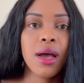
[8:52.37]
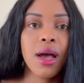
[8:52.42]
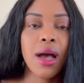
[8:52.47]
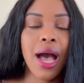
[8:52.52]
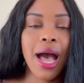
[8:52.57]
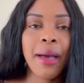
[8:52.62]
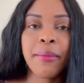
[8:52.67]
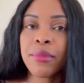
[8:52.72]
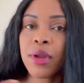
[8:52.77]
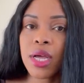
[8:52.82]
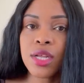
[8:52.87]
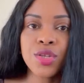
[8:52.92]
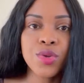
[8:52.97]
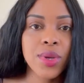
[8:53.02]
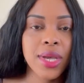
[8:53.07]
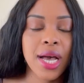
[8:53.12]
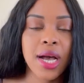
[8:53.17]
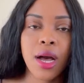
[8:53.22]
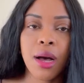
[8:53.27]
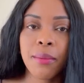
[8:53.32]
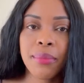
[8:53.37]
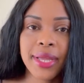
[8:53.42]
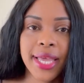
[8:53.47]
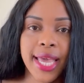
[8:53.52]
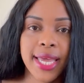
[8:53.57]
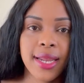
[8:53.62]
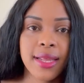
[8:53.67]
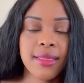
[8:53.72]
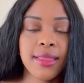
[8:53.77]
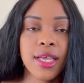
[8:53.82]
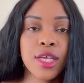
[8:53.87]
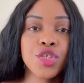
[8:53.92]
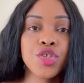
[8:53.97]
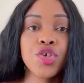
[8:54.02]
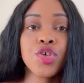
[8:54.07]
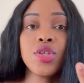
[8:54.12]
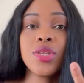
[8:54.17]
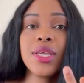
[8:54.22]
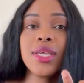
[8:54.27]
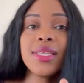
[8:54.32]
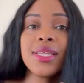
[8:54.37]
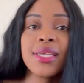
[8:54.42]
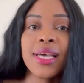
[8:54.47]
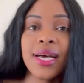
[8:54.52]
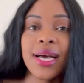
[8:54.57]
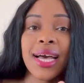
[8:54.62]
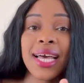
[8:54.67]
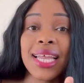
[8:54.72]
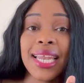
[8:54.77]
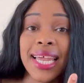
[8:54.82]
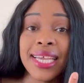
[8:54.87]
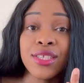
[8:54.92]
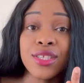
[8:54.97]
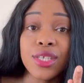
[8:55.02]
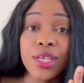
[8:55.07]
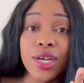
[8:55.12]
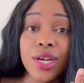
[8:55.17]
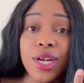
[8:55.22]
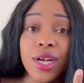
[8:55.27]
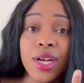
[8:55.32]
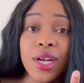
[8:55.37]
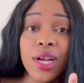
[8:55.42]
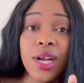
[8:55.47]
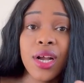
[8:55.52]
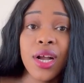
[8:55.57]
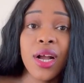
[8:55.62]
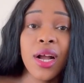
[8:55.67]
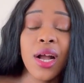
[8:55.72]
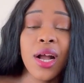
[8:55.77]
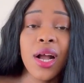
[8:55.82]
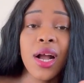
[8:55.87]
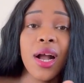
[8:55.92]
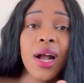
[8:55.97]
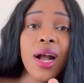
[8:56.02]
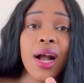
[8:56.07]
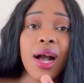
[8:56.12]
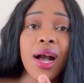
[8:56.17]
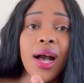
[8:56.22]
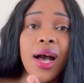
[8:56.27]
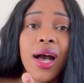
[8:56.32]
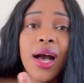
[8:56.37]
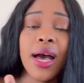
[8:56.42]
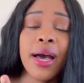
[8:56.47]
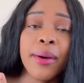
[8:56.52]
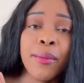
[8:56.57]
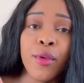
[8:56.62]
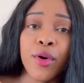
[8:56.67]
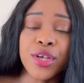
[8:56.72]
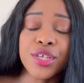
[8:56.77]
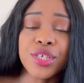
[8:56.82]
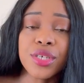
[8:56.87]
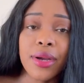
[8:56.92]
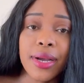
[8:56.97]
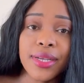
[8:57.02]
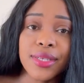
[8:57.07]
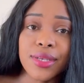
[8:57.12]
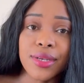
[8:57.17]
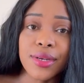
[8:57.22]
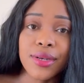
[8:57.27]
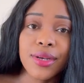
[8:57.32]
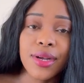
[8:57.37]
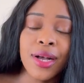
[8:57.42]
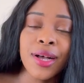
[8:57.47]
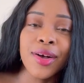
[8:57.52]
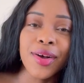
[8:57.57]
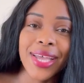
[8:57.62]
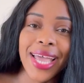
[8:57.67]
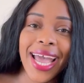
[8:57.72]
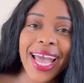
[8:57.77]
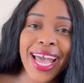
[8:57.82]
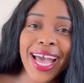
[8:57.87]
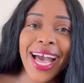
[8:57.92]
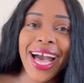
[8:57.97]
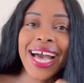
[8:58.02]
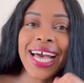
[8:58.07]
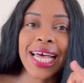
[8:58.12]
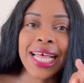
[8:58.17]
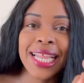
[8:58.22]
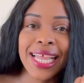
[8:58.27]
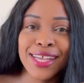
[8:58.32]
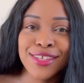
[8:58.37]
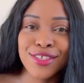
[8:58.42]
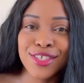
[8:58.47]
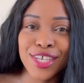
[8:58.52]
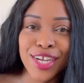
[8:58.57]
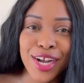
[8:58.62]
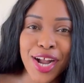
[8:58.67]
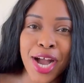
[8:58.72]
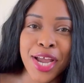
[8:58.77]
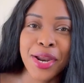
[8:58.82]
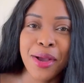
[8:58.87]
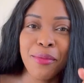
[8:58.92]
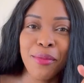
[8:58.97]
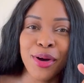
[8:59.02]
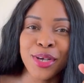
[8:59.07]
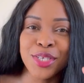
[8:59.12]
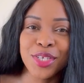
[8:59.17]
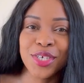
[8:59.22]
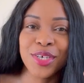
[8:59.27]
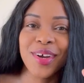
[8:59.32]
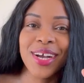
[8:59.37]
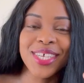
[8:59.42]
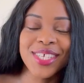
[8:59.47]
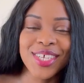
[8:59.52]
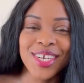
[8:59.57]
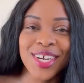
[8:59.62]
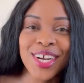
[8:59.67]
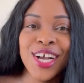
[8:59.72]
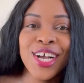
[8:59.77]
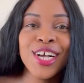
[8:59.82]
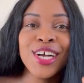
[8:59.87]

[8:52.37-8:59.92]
I'm not doing a complicated thing. So you need a cleanser and a moisturizer, okay? A cleanser and a moisturizer.